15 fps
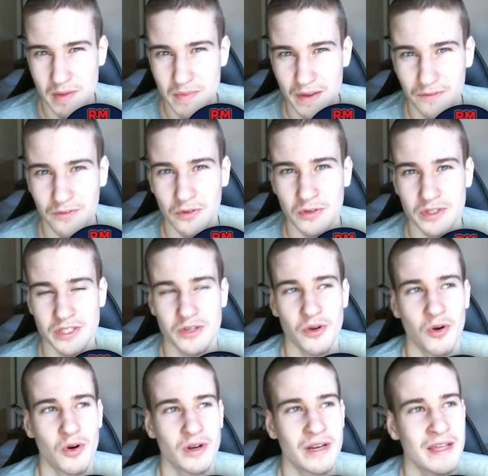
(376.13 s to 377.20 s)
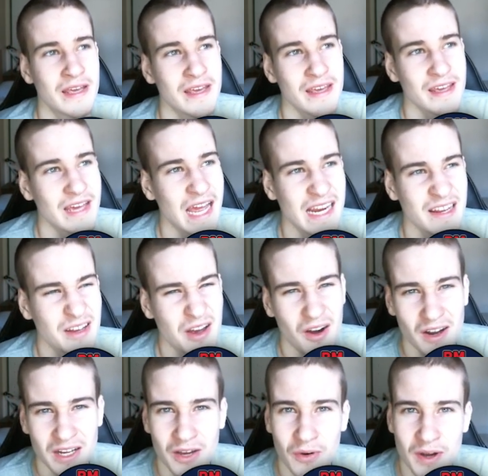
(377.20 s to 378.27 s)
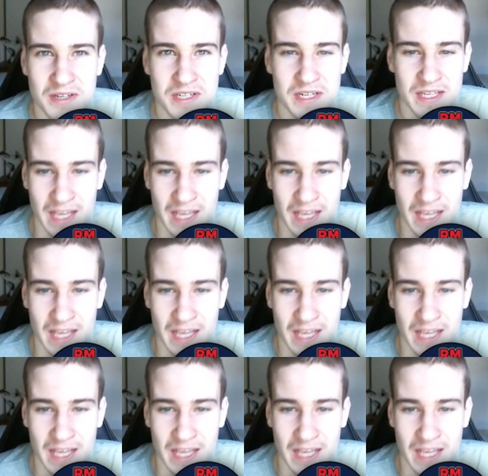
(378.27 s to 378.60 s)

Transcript: midfielders gone. And you kind of question,